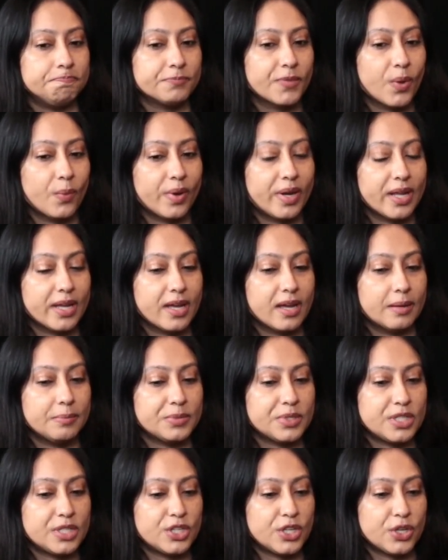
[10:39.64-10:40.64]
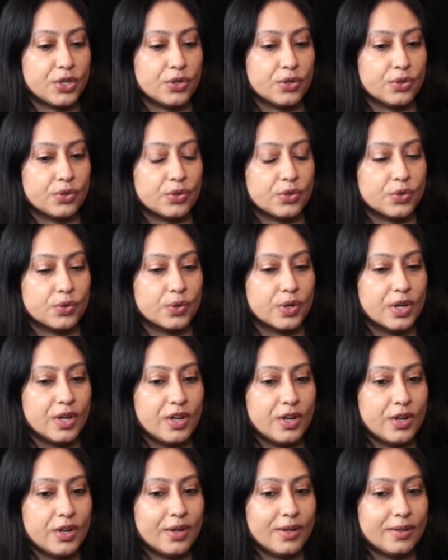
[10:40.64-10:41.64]
when it comes to
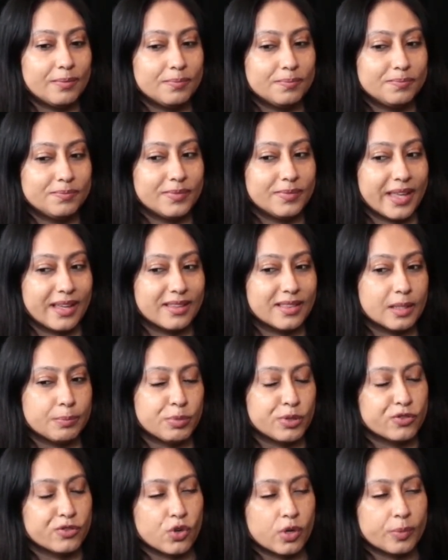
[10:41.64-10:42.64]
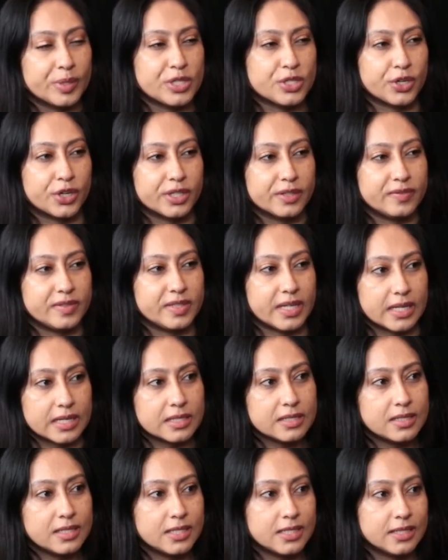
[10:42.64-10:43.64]
like the performance art of
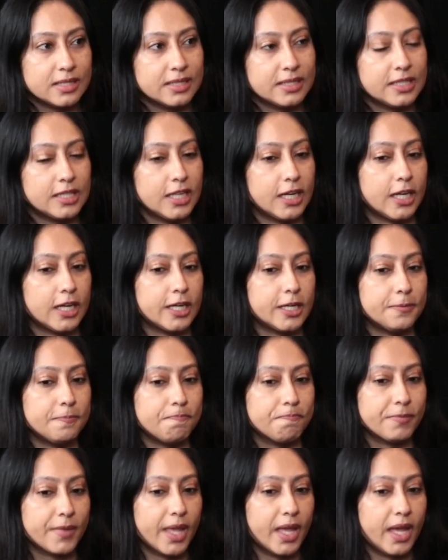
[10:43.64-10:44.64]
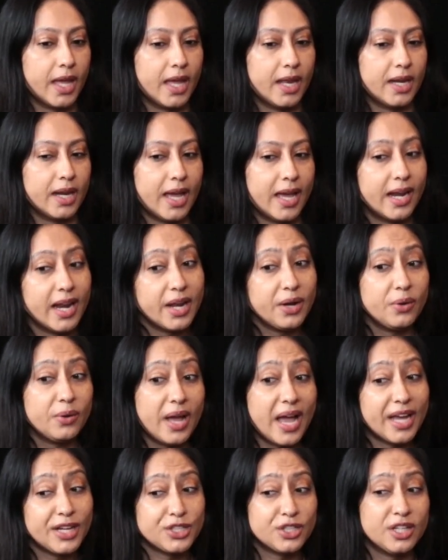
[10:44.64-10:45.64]
dance. And I
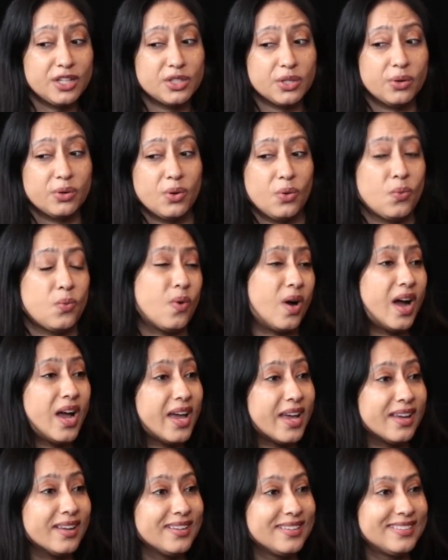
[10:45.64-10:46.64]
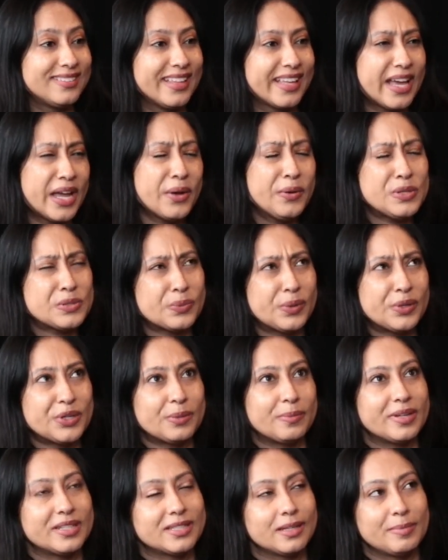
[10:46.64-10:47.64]
don't know why. Like, I always wondered
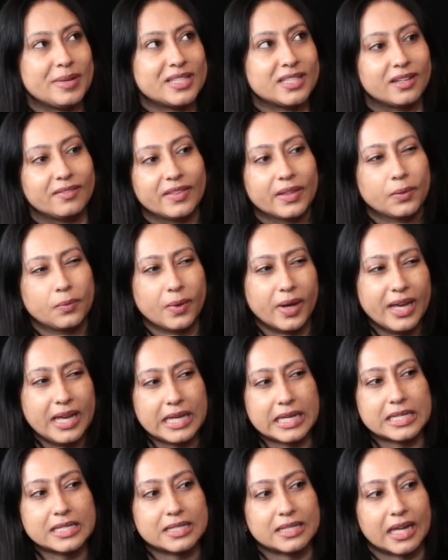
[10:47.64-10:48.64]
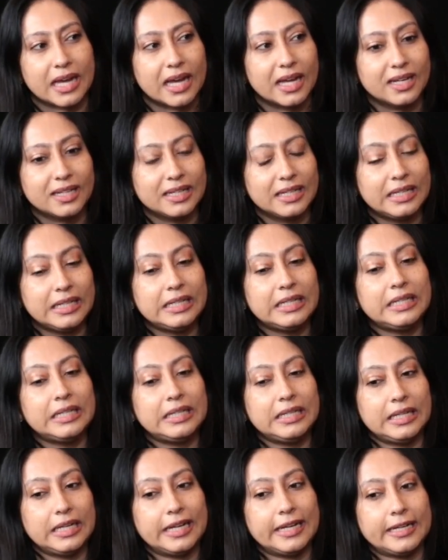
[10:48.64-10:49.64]
to myself, like, why is that?
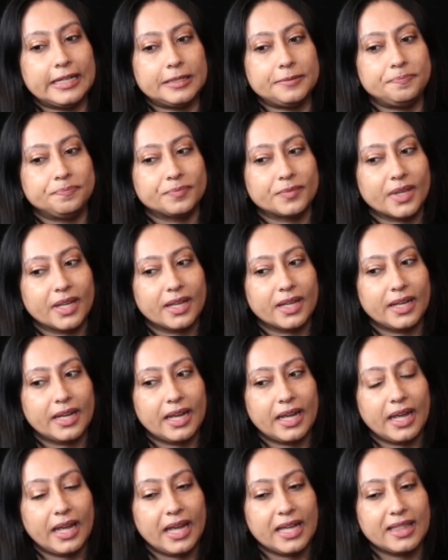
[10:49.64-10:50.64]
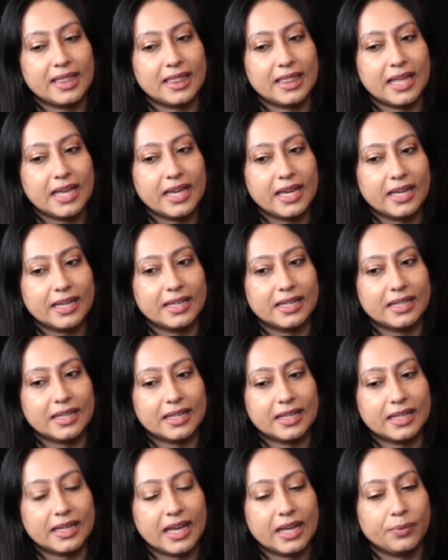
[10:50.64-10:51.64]
I think,
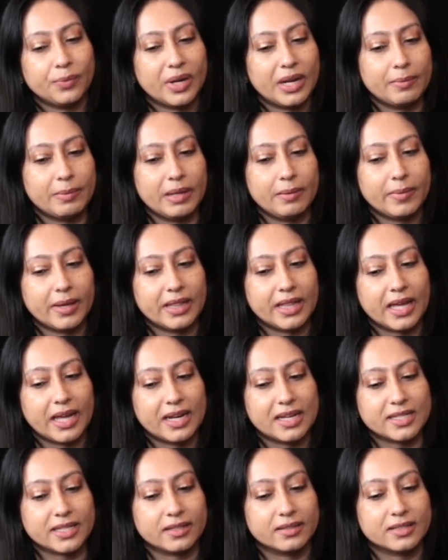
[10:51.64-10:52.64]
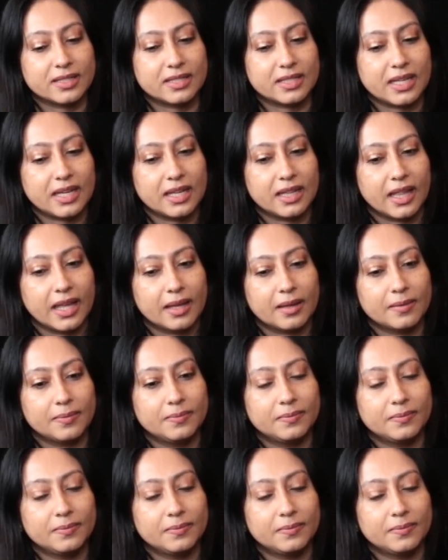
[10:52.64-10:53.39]
and what I mean by that is I'll see like,